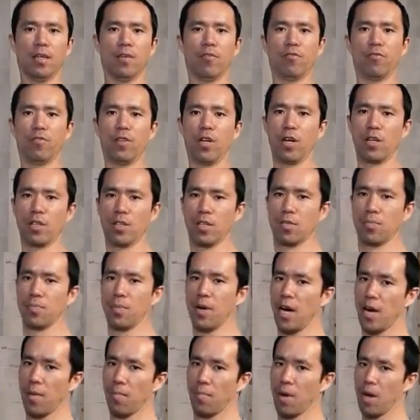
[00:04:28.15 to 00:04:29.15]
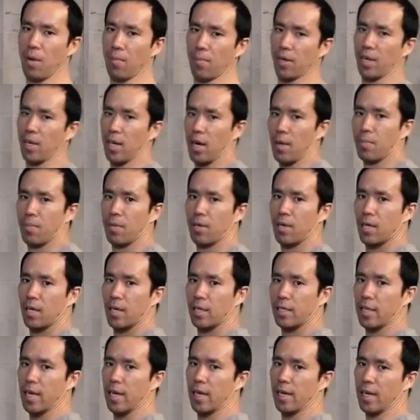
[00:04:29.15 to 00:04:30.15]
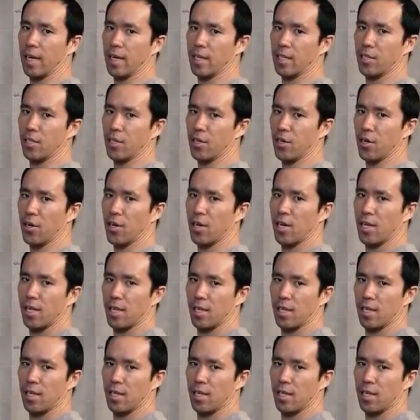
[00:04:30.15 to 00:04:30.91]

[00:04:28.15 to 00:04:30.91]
flaring the spine, popping up, getting into